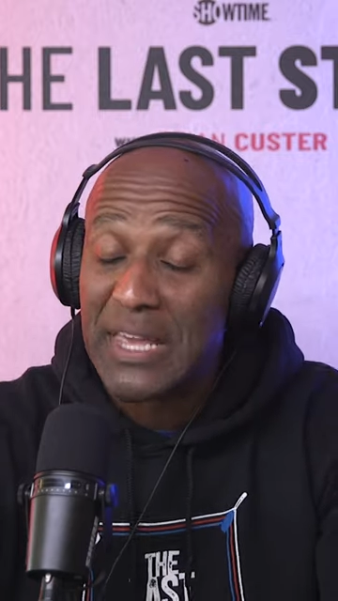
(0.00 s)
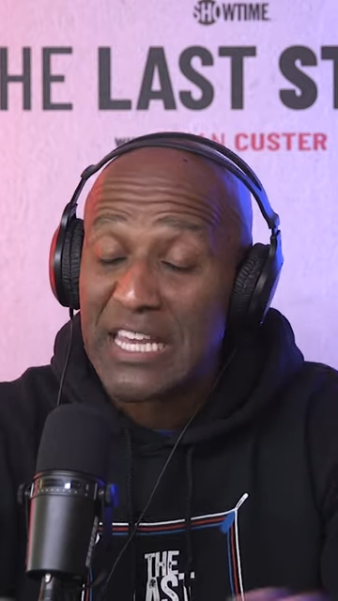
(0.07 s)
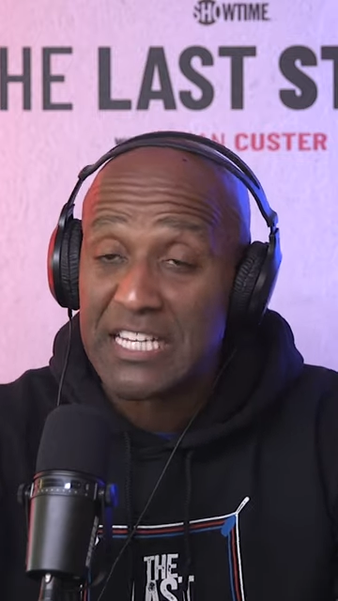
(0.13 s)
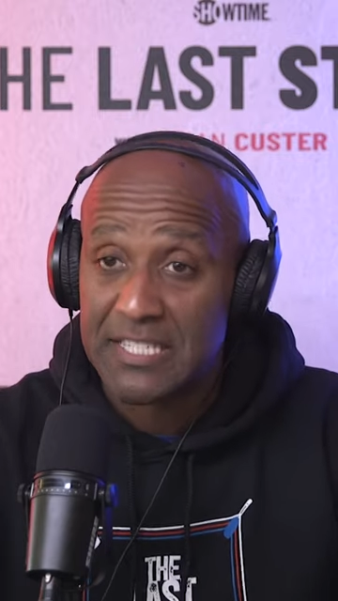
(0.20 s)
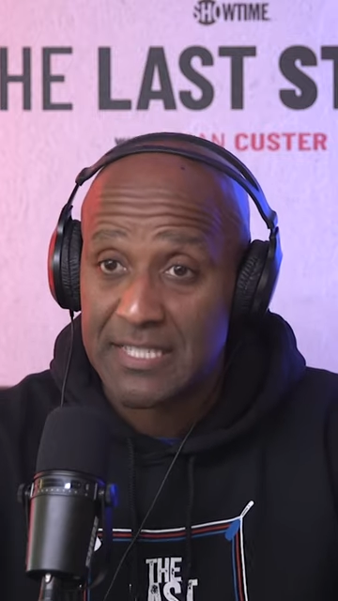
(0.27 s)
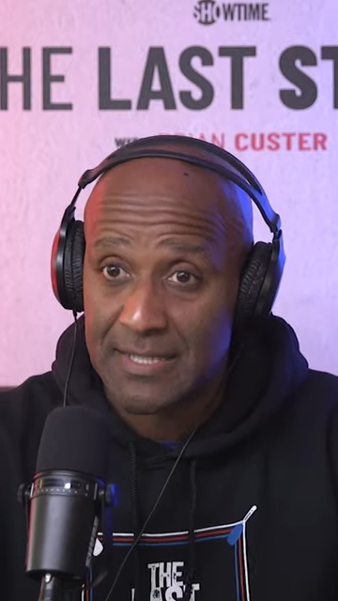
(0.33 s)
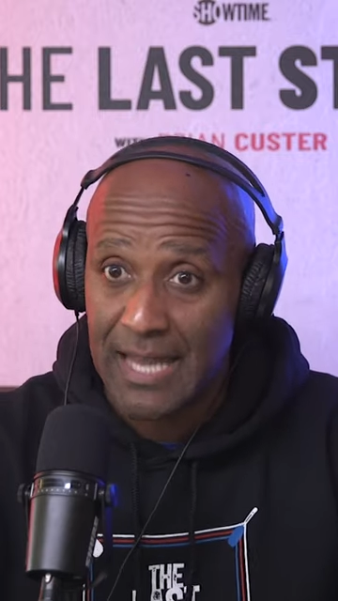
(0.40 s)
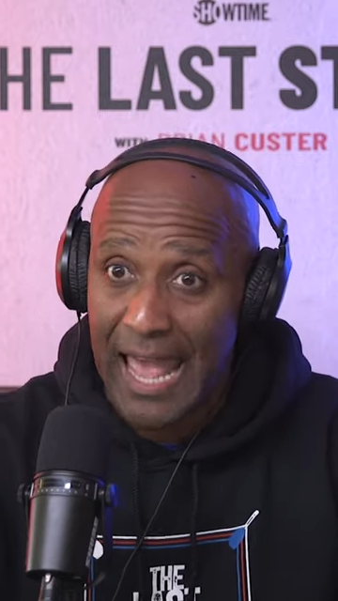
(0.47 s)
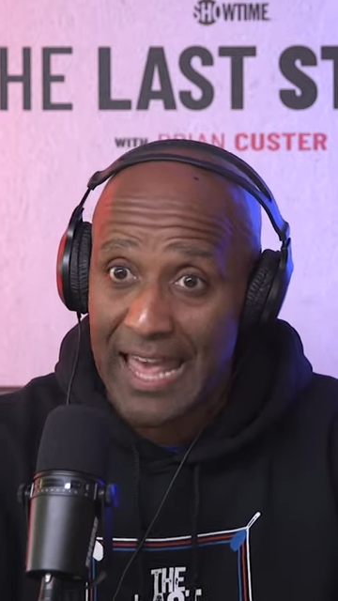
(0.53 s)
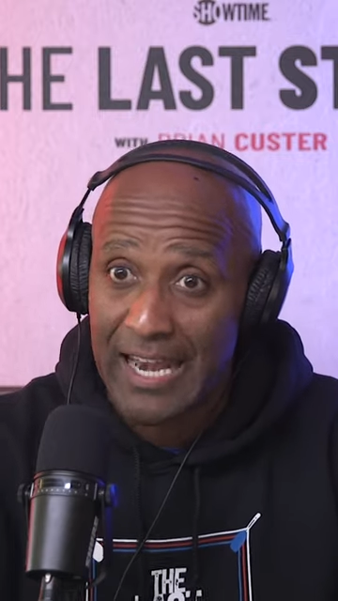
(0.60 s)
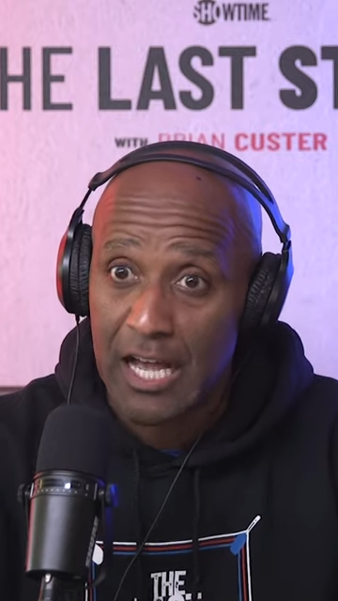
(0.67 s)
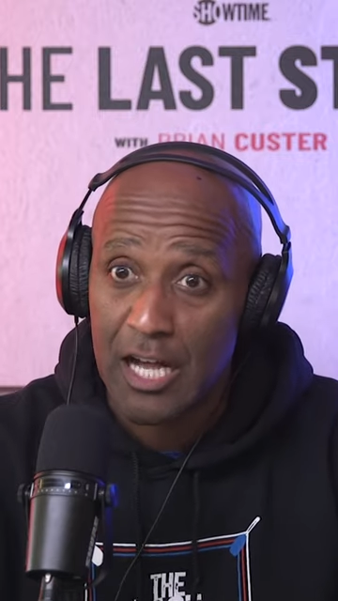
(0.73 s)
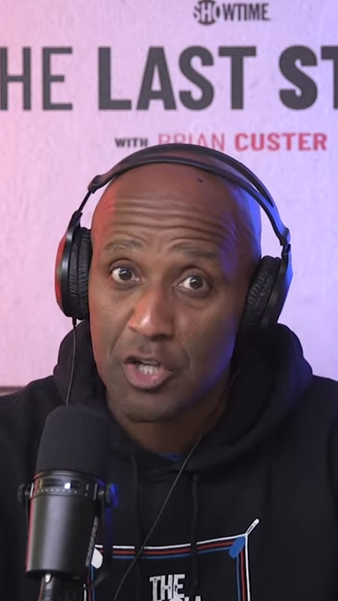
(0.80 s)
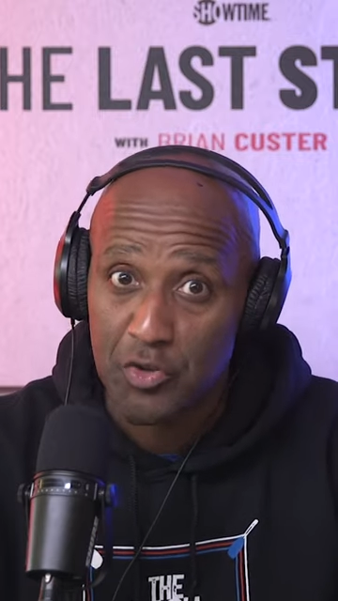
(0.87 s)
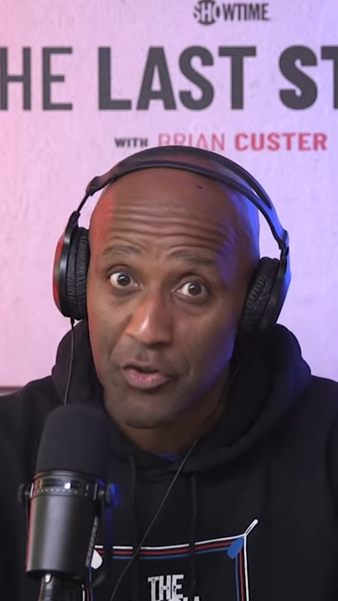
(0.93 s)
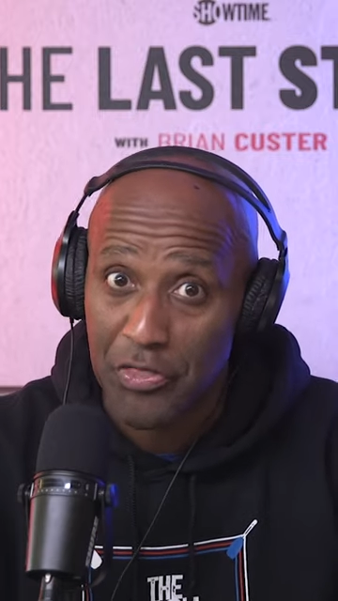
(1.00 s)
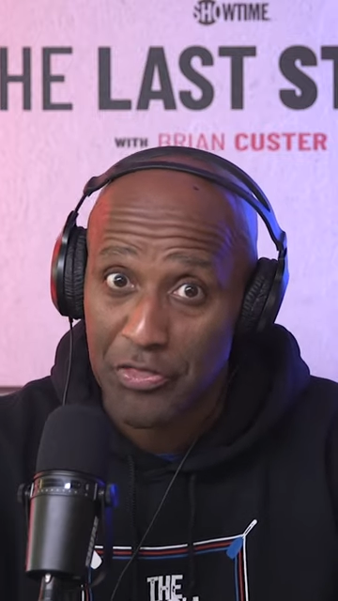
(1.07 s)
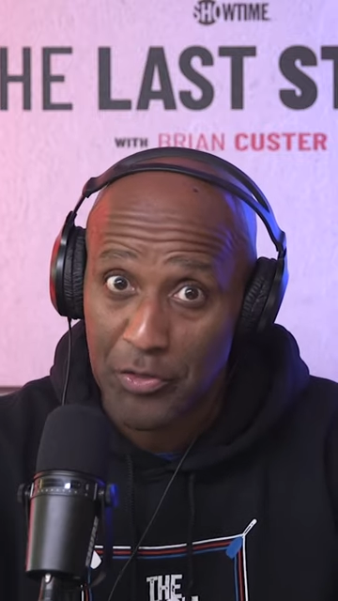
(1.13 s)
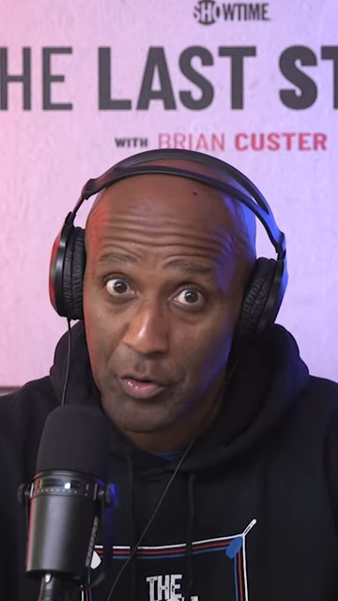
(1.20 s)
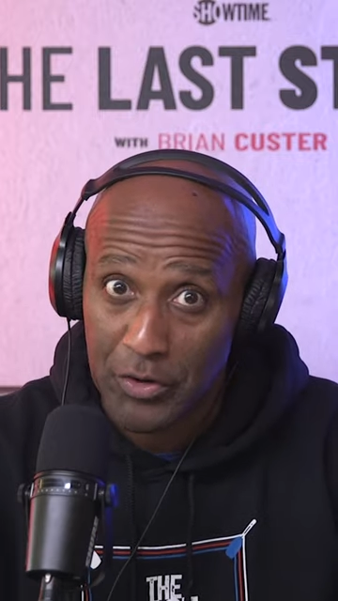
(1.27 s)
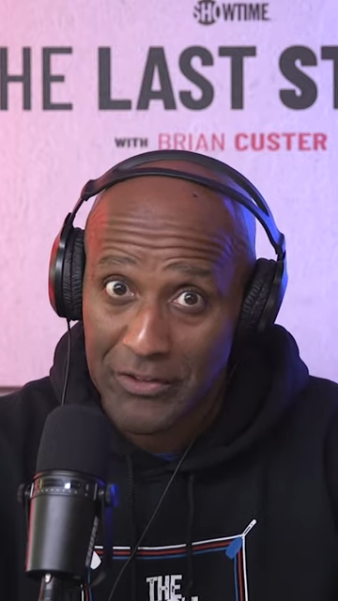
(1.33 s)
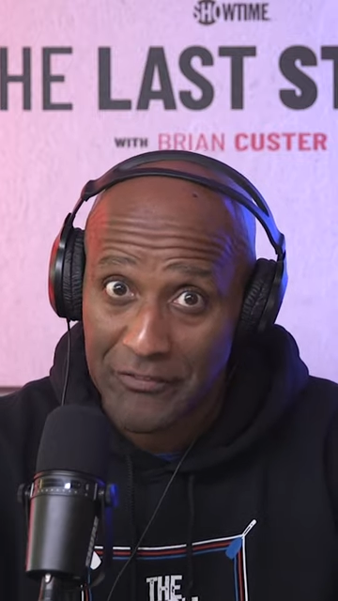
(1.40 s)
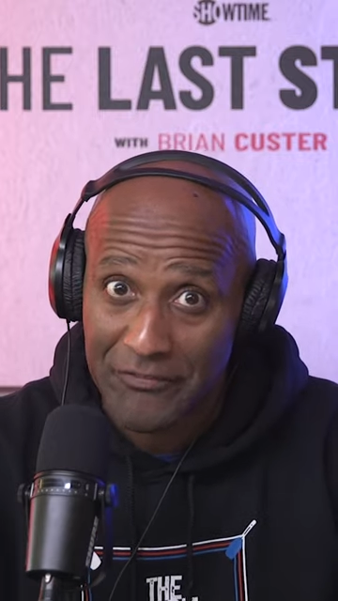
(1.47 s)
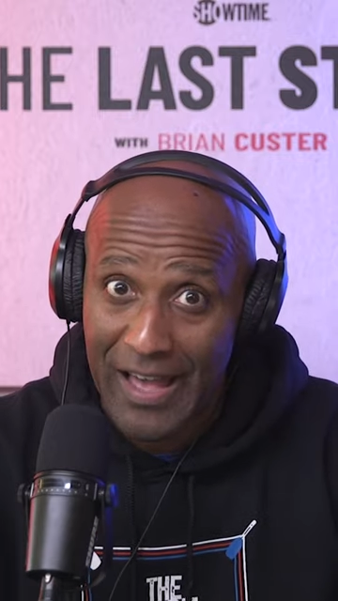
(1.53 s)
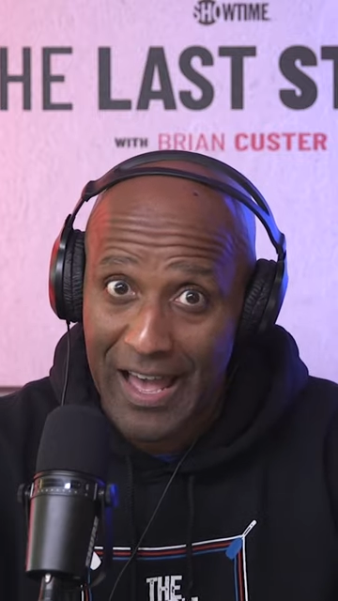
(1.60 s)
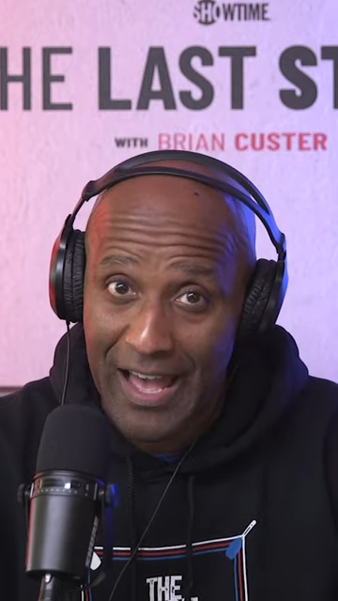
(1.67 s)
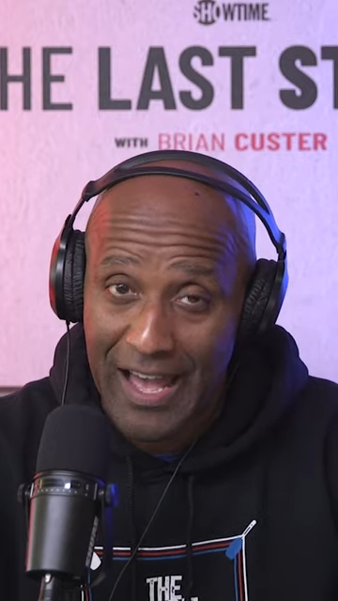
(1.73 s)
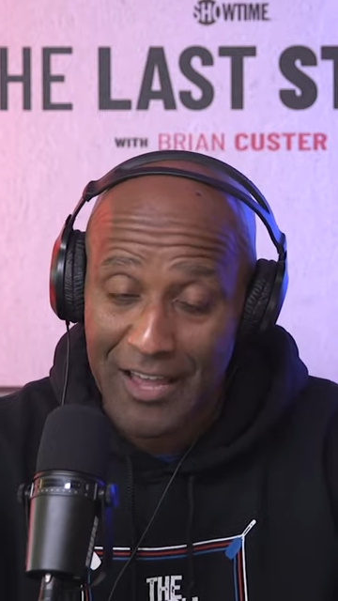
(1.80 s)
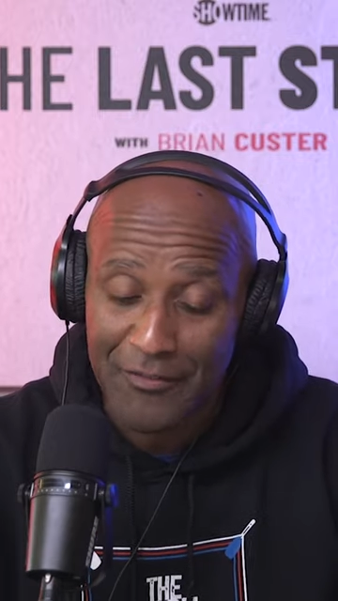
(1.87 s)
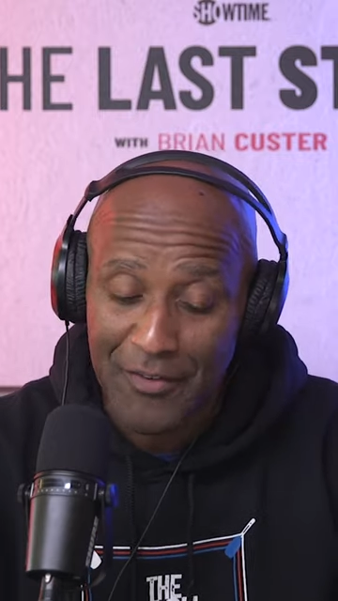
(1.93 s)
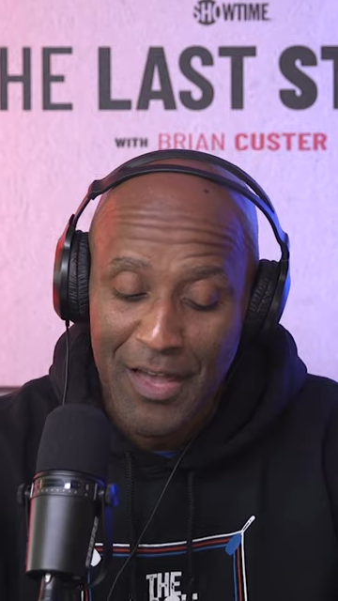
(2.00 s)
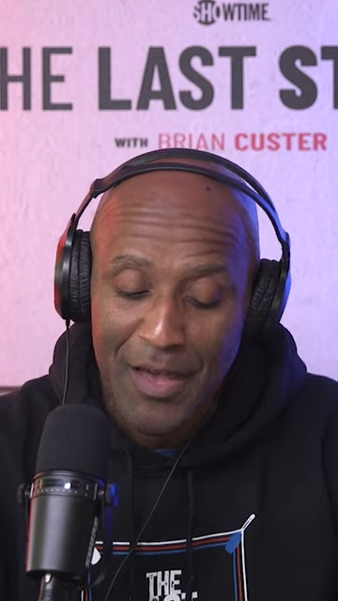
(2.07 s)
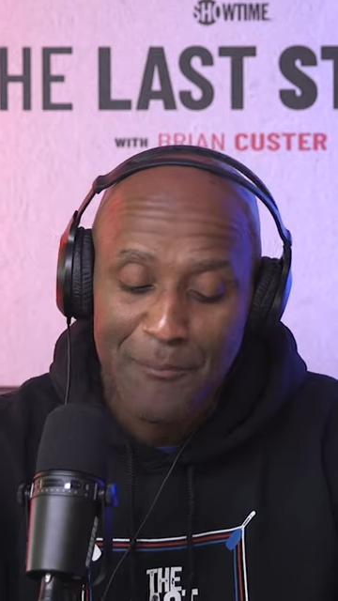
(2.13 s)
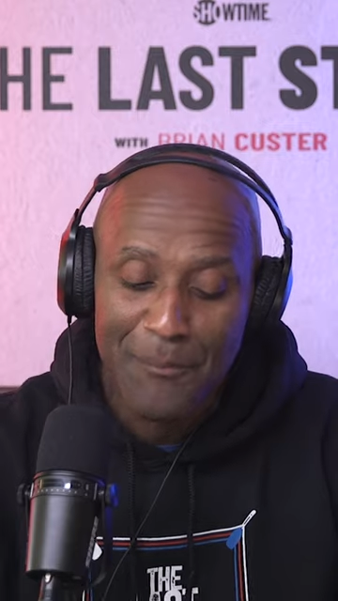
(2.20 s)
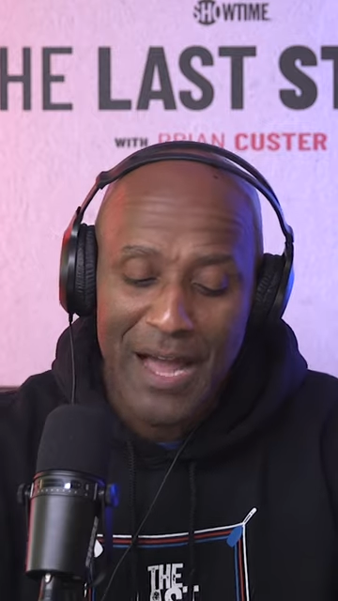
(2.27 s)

beast at 135.